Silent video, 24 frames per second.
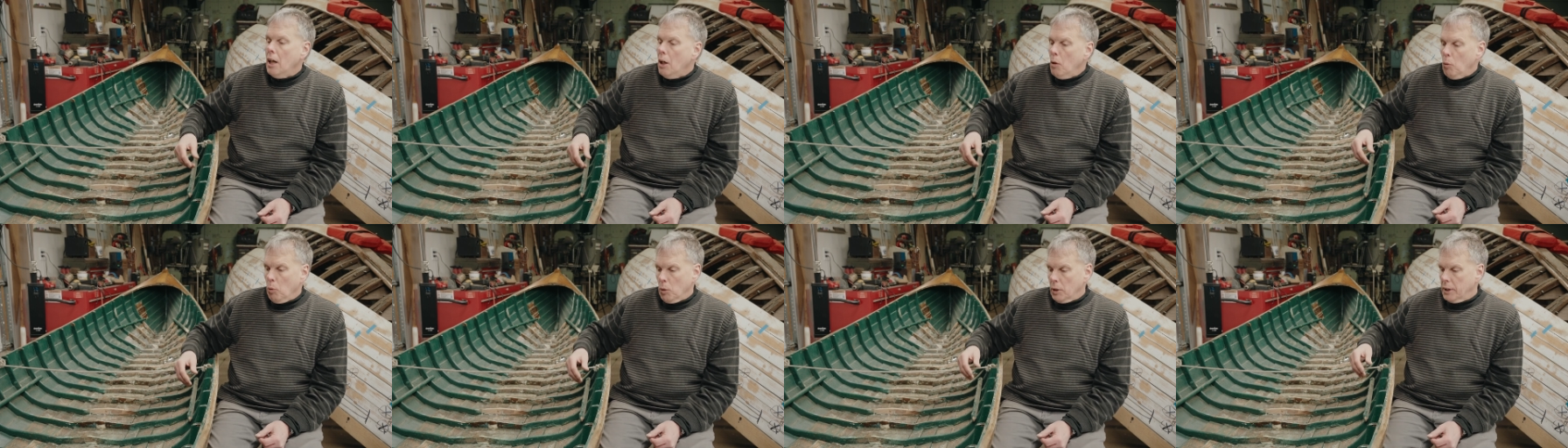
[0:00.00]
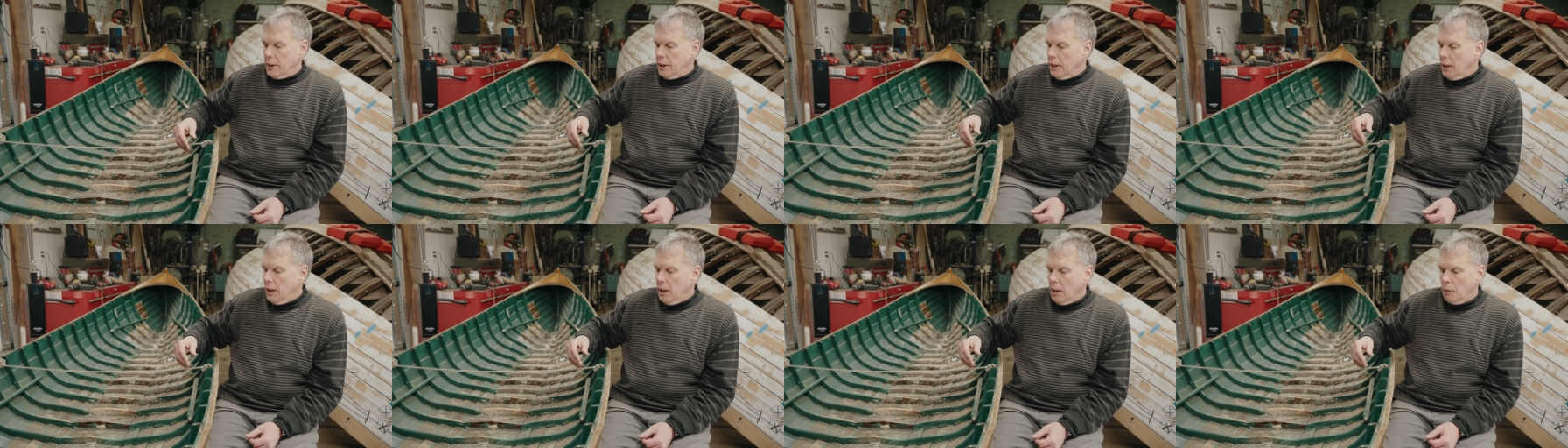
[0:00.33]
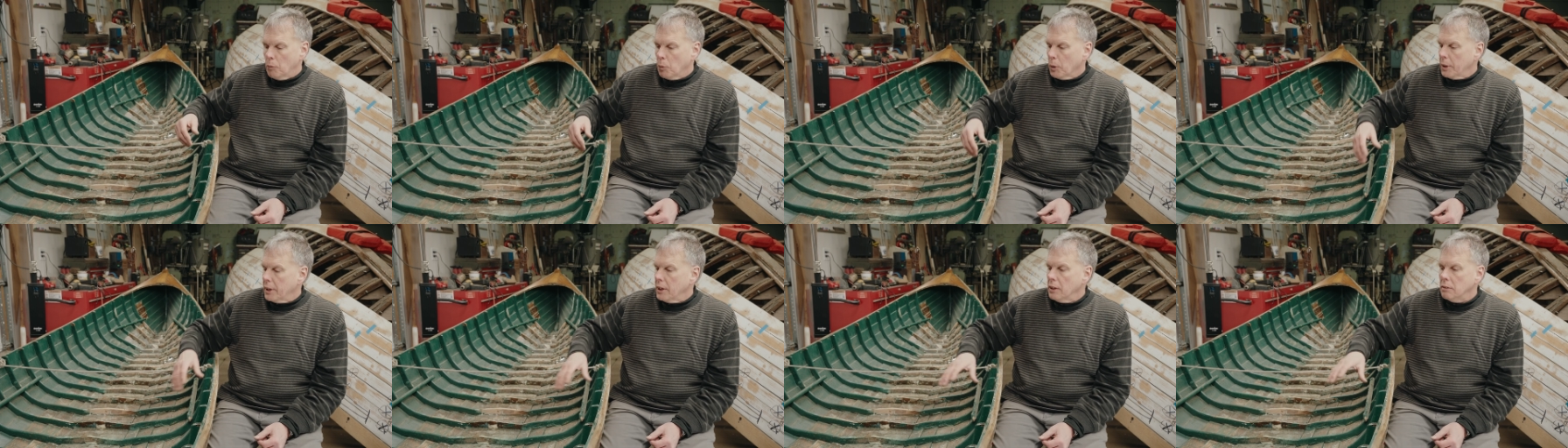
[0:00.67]
We're going
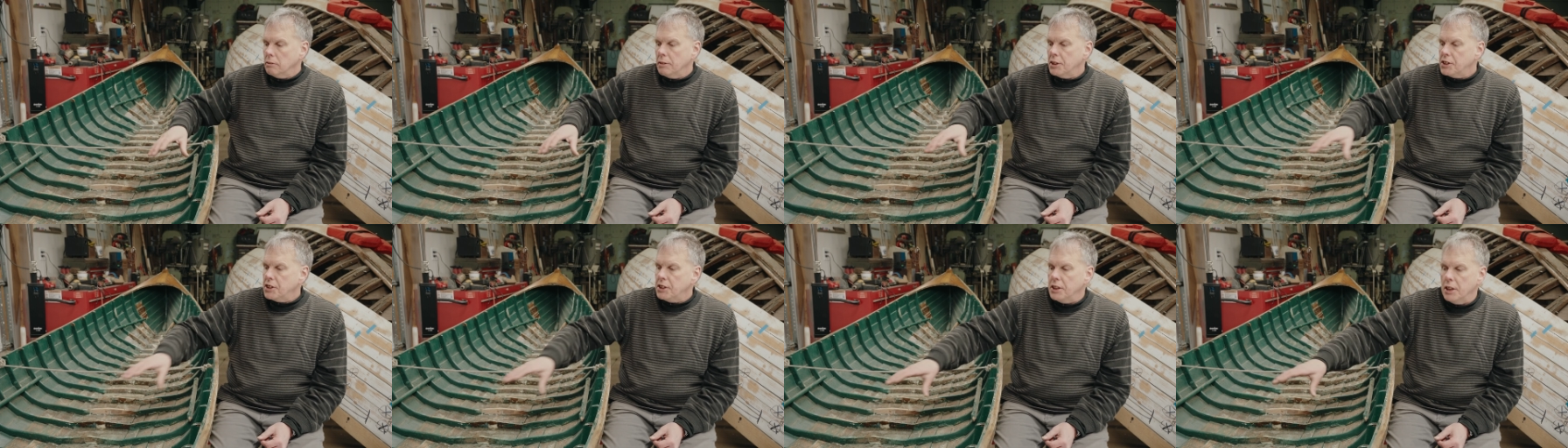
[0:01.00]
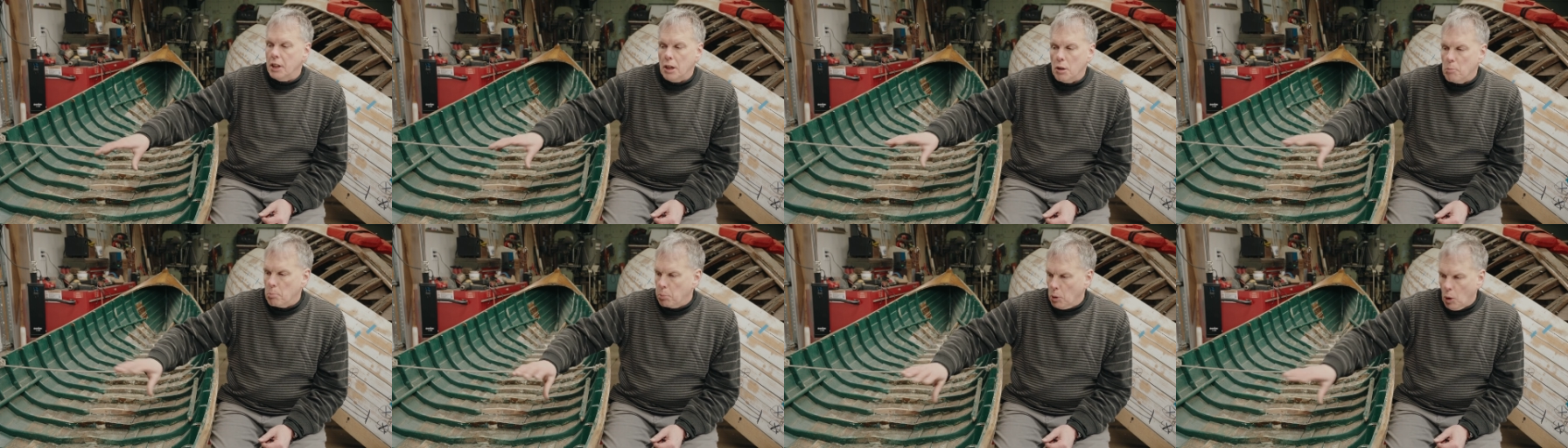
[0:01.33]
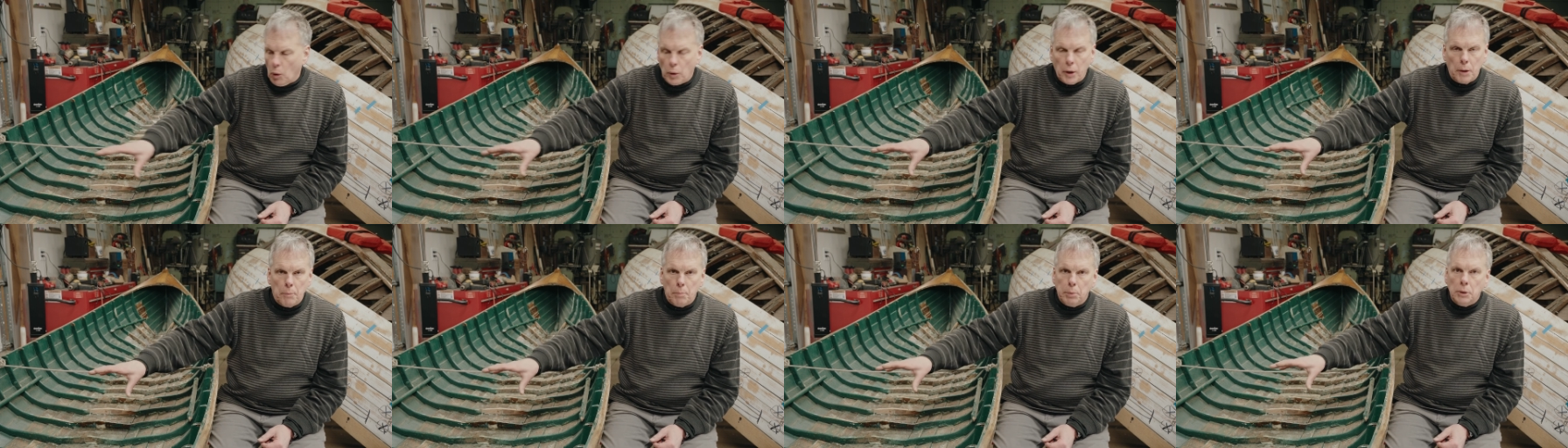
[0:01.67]
to list the
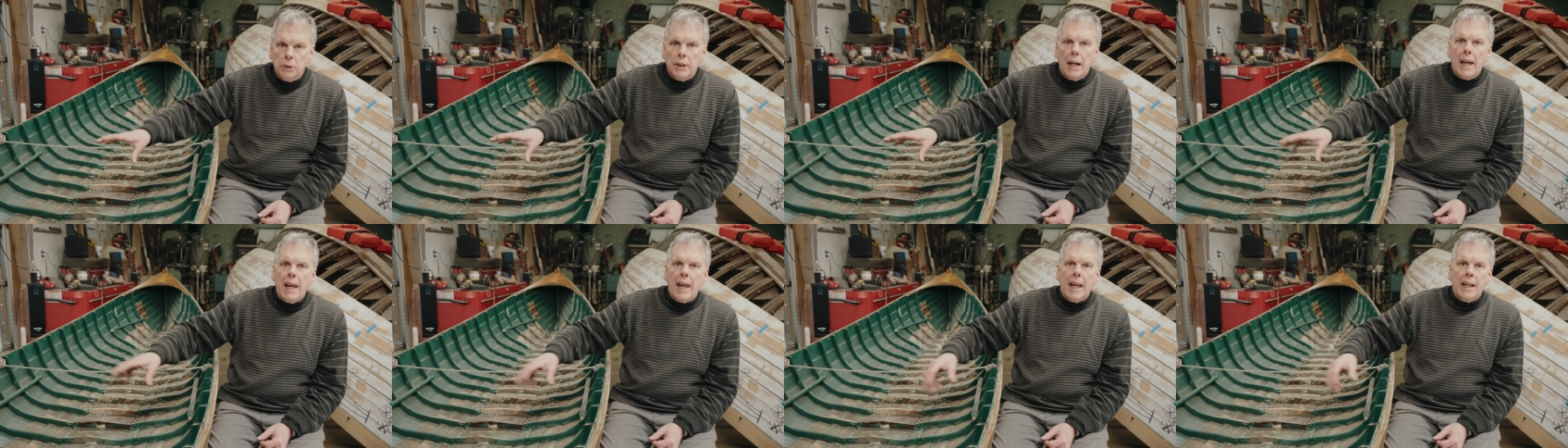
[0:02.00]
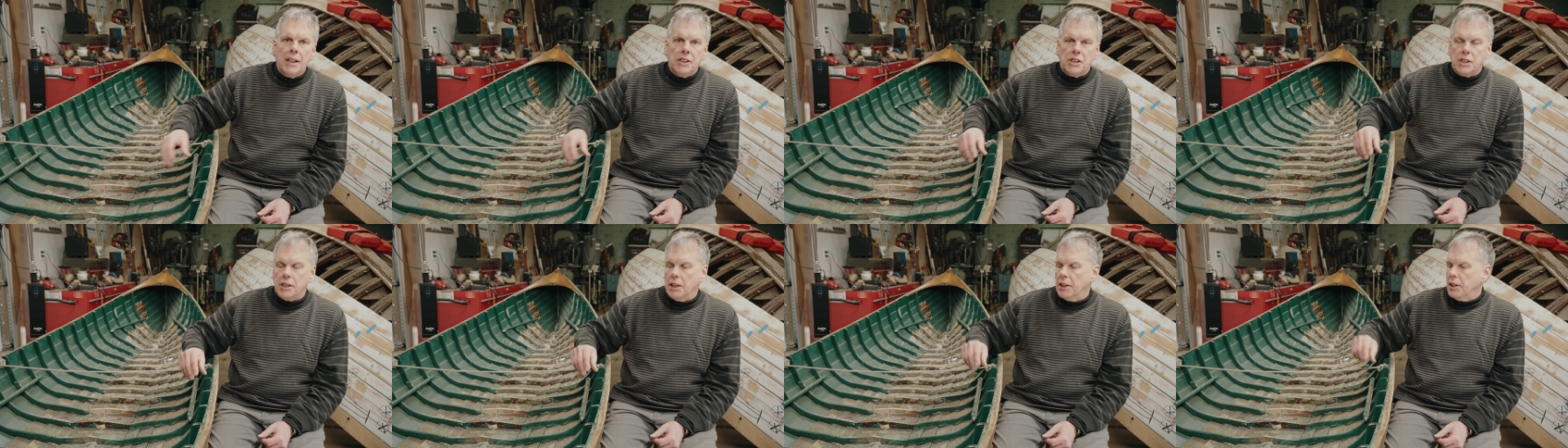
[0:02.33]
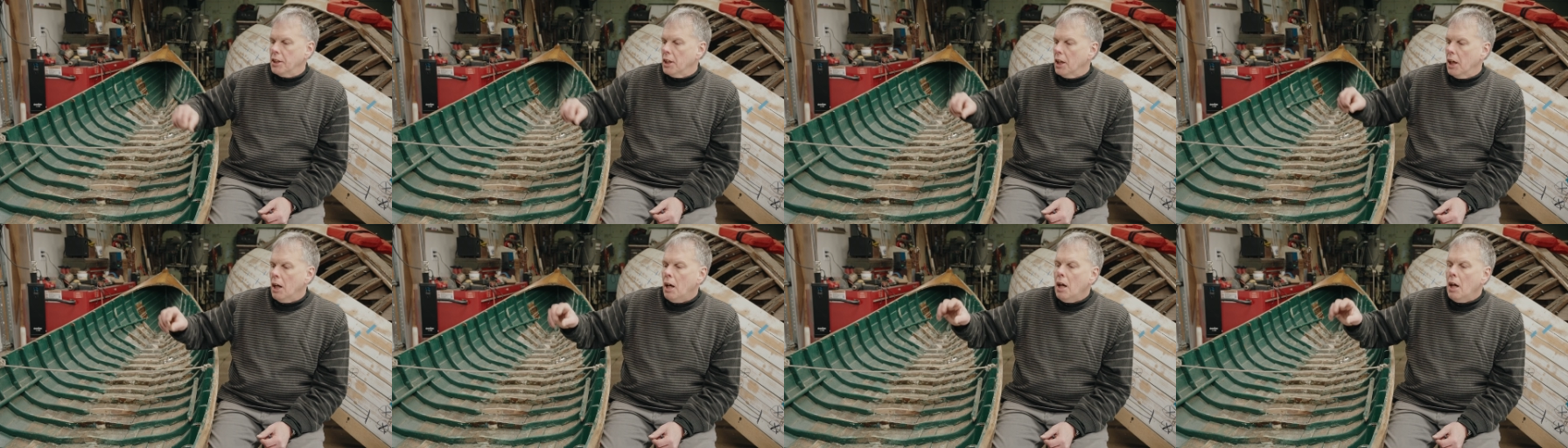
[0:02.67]
broken planks and